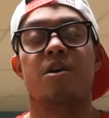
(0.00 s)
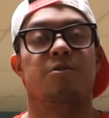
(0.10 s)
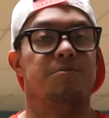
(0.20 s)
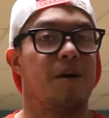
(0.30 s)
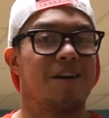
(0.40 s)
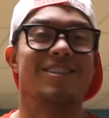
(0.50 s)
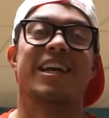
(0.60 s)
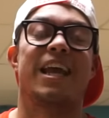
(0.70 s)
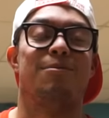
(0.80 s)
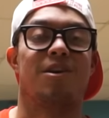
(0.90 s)
was better because
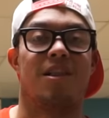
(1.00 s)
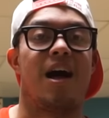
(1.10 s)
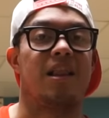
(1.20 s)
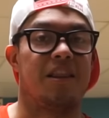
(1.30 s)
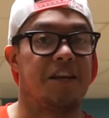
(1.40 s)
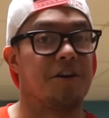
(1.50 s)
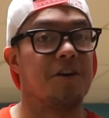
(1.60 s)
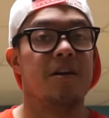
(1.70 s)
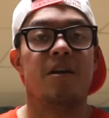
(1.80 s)
that came in a lot leaner.